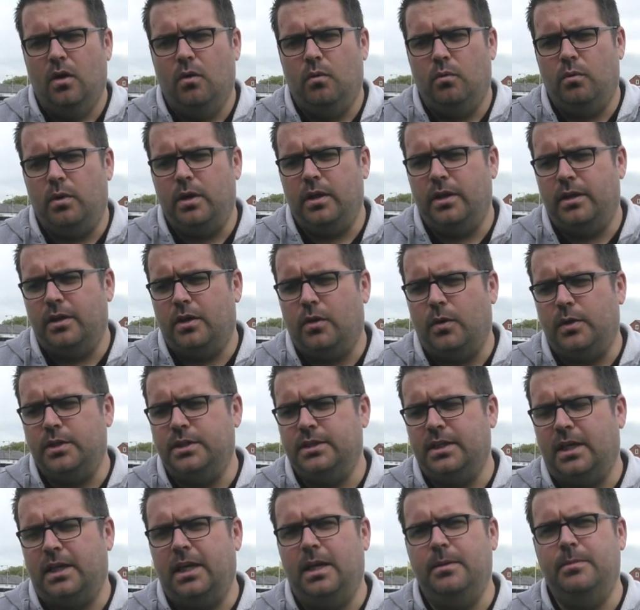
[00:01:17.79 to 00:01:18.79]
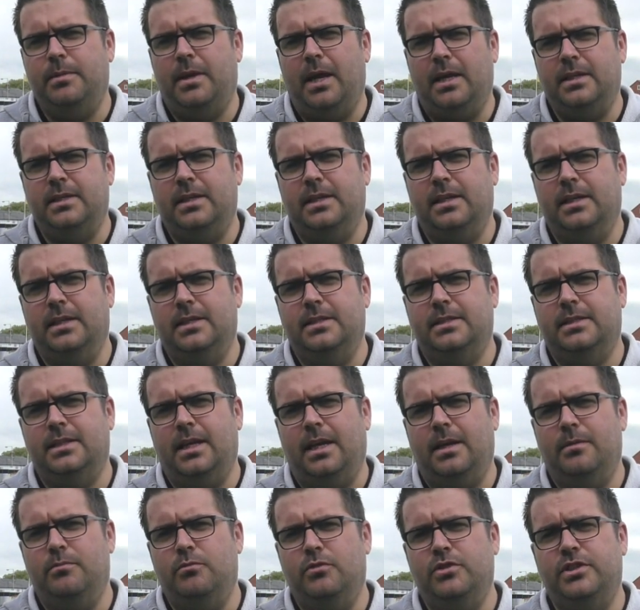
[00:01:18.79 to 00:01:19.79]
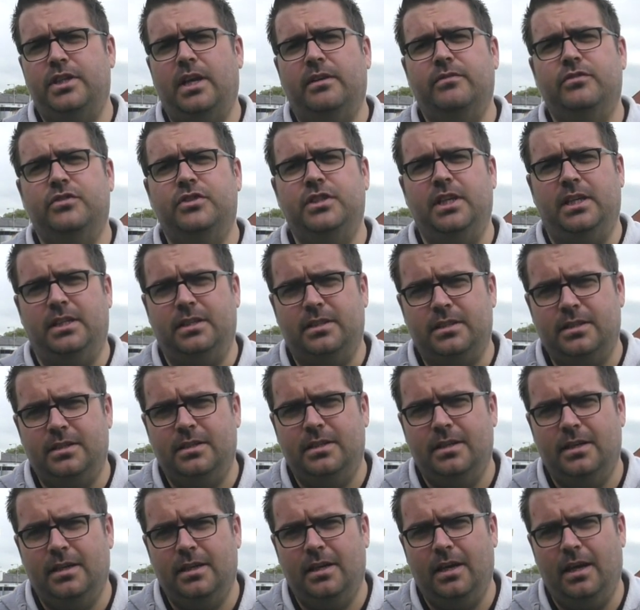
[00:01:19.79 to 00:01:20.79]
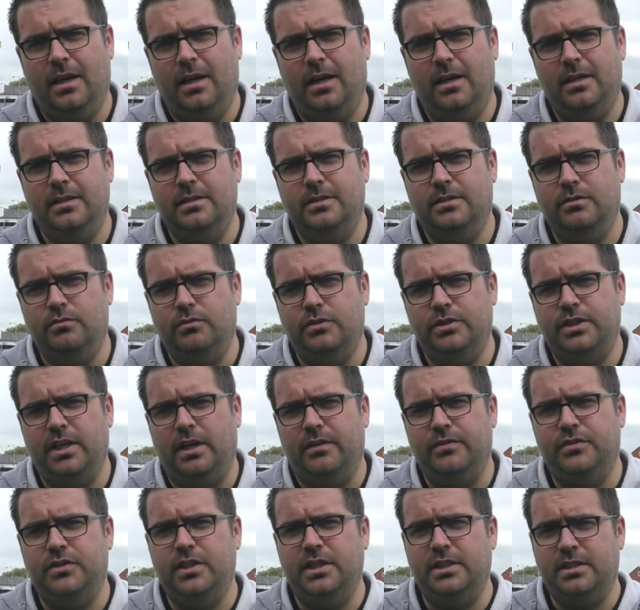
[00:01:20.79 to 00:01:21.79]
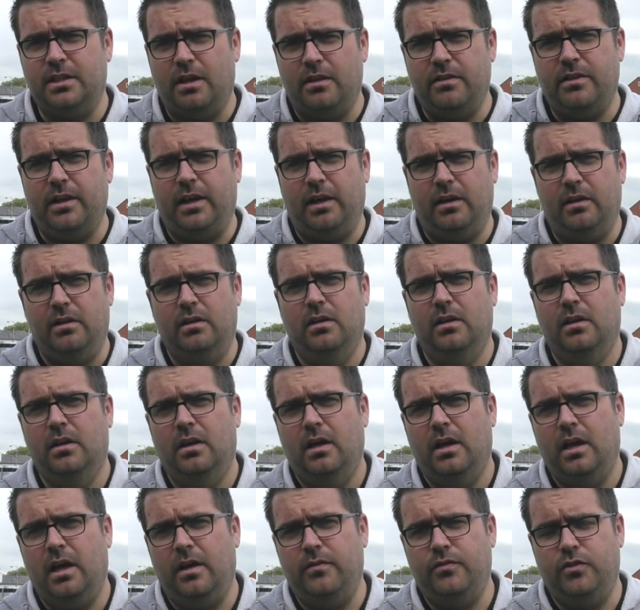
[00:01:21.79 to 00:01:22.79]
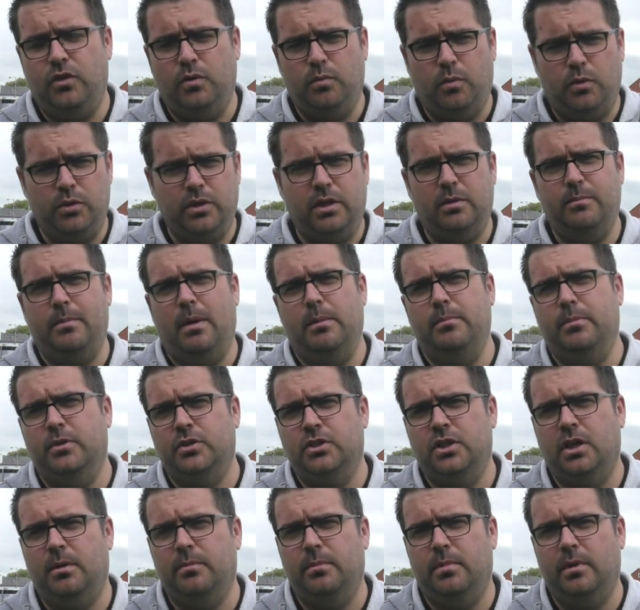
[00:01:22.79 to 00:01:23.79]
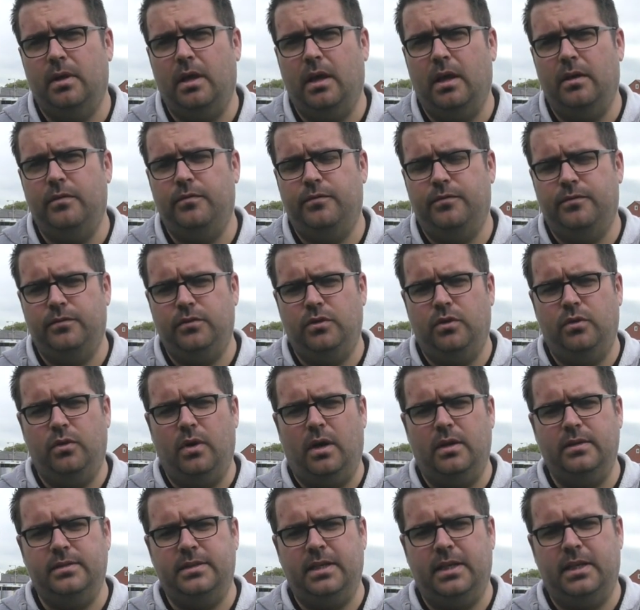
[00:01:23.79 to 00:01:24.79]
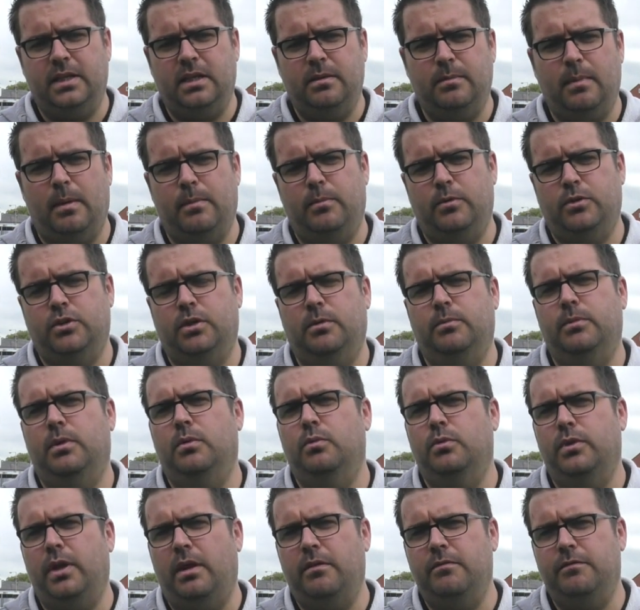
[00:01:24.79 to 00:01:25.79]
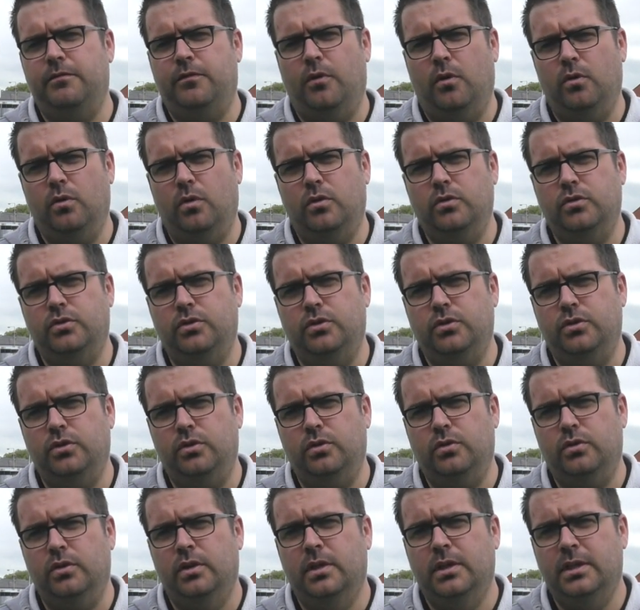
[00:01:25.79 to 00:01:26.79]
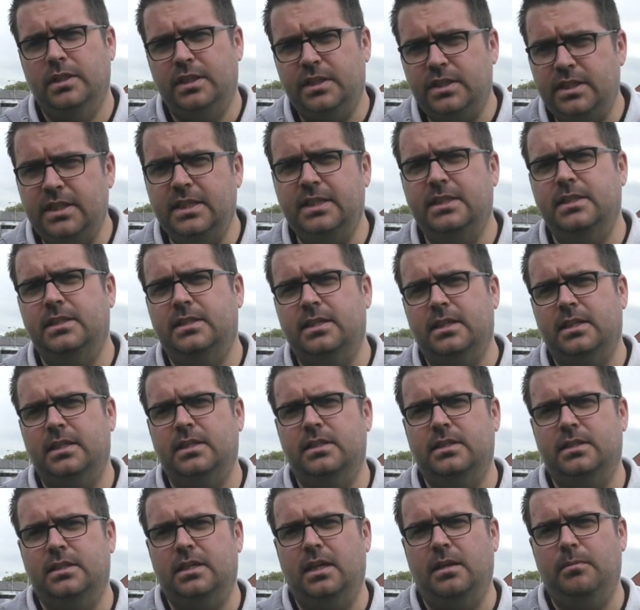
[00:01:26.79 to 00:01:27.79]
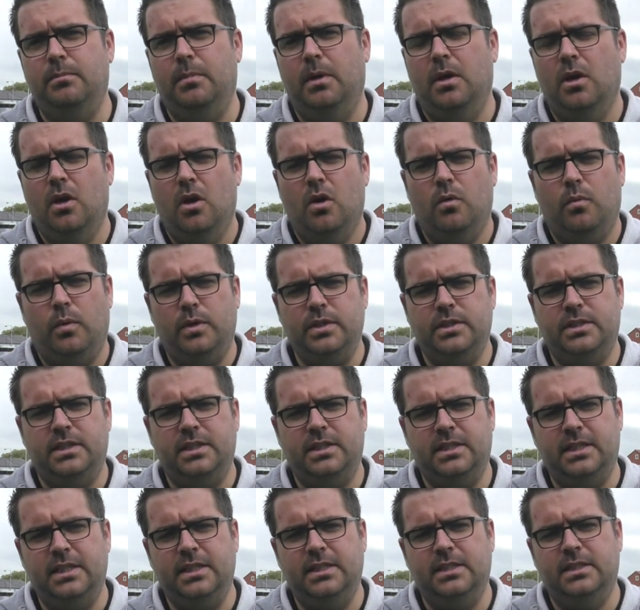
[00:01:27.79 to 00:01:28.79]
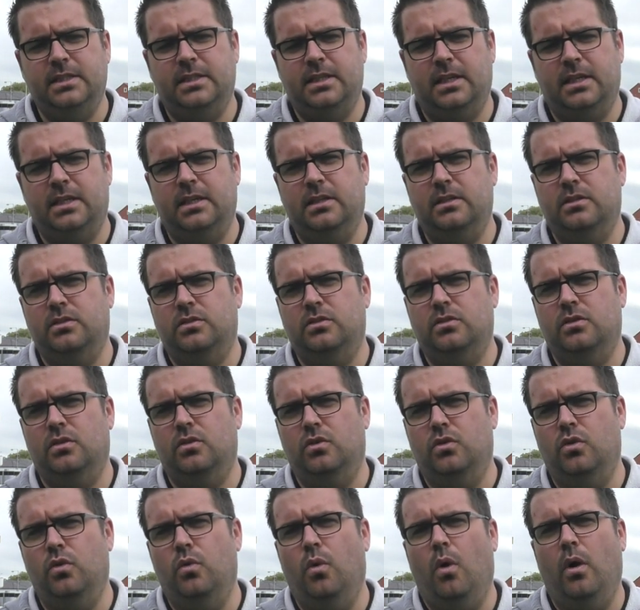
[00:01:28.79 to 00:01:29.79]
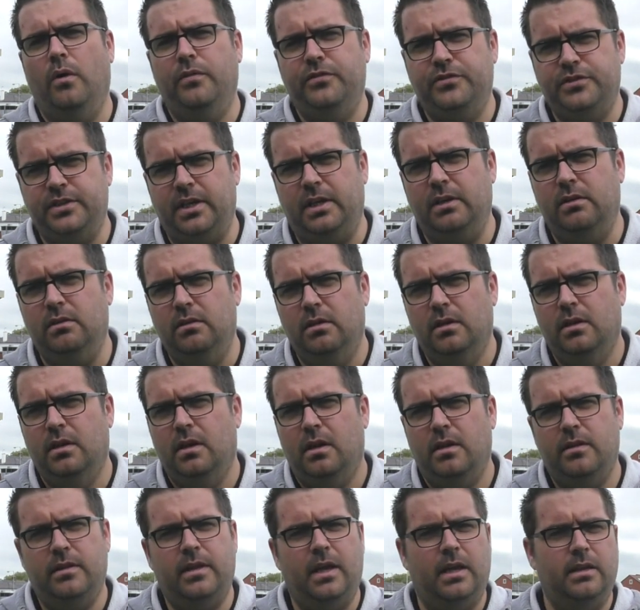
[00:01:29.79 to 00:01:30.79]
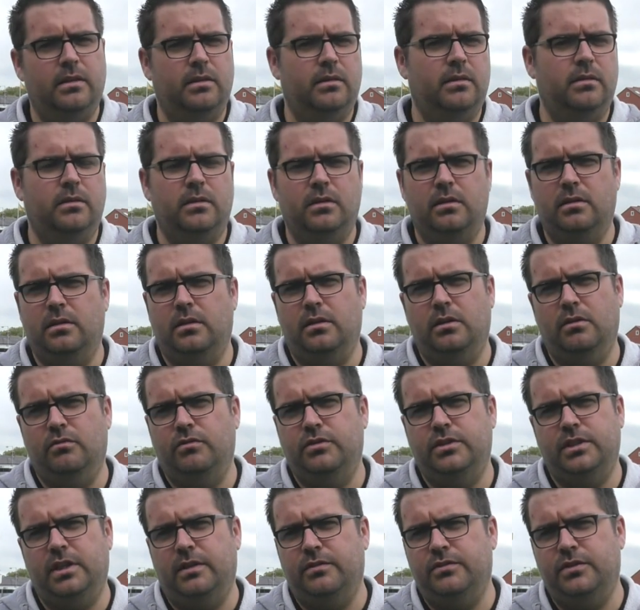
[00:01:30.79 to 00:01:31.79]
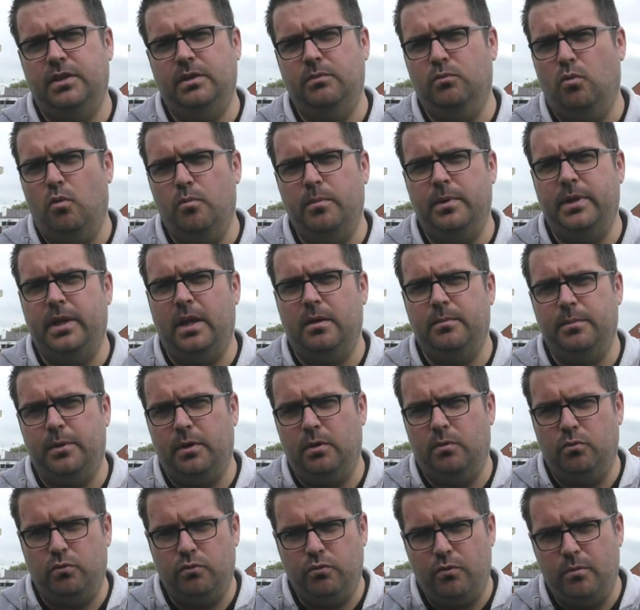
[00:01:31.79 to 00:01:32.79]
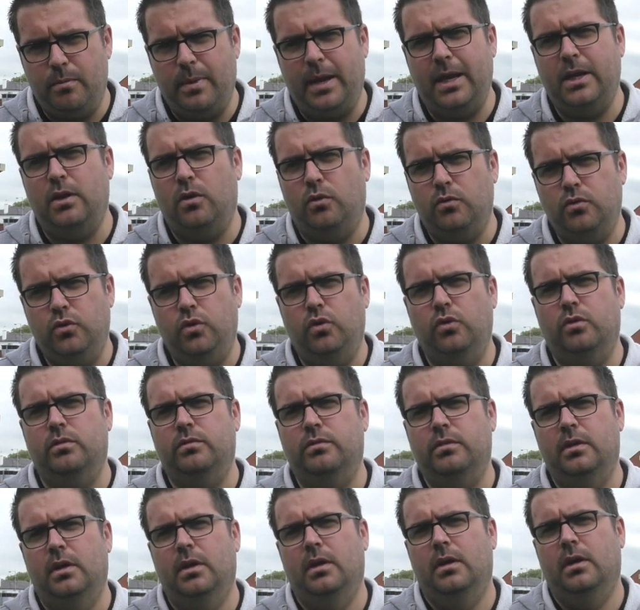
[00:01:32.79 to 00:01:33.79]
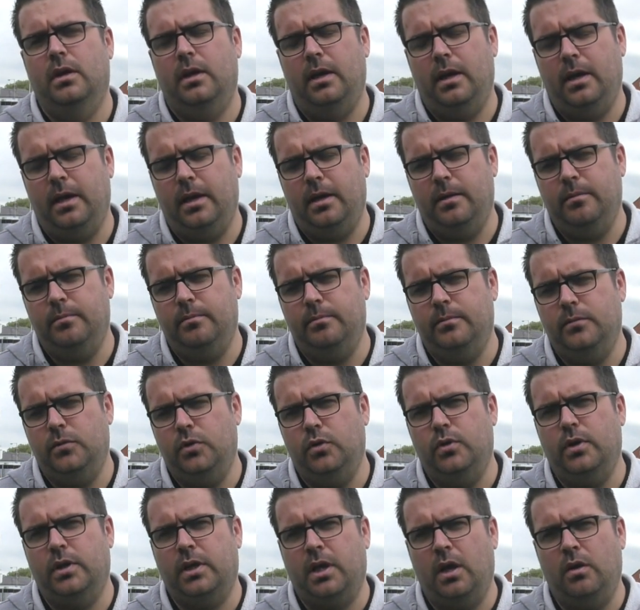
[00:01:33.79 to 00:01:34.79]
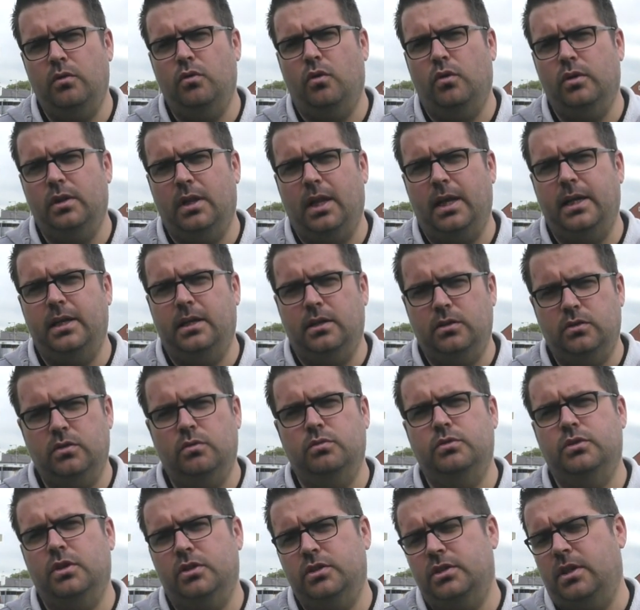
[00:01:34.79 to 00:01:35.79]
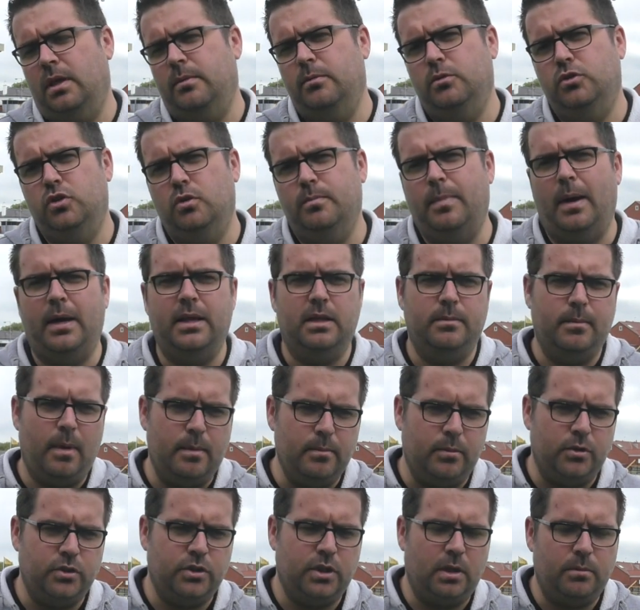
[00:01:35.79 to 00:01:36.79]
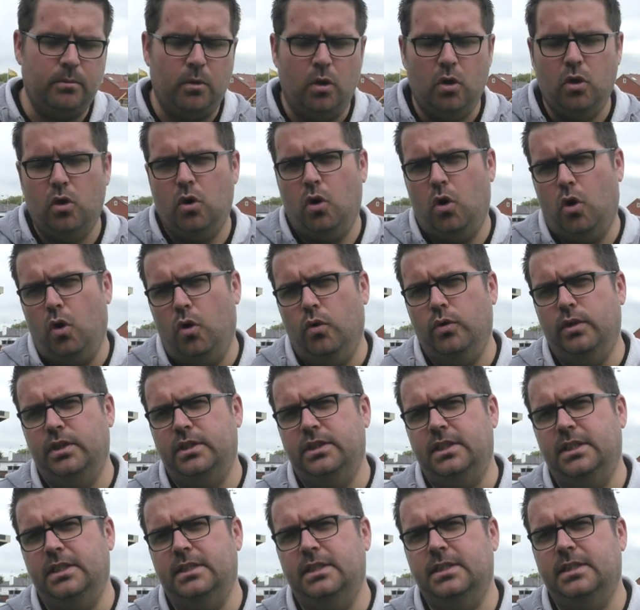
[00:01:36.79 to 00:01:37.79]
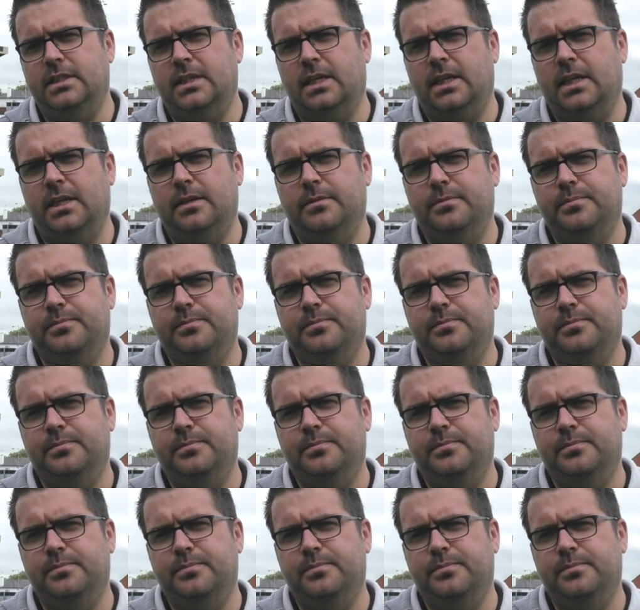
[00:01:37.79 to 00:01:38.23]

One of the questions I keep getting is reserved seats. And reserved seats are there if you want your membership. If you aren't taking the membership, they will then fall onto your season ticket scheme. Once the season tickets go off sale, then your reserved seat won't be there, but it will remain on your account online until such time as you buy the membership or the season ticket.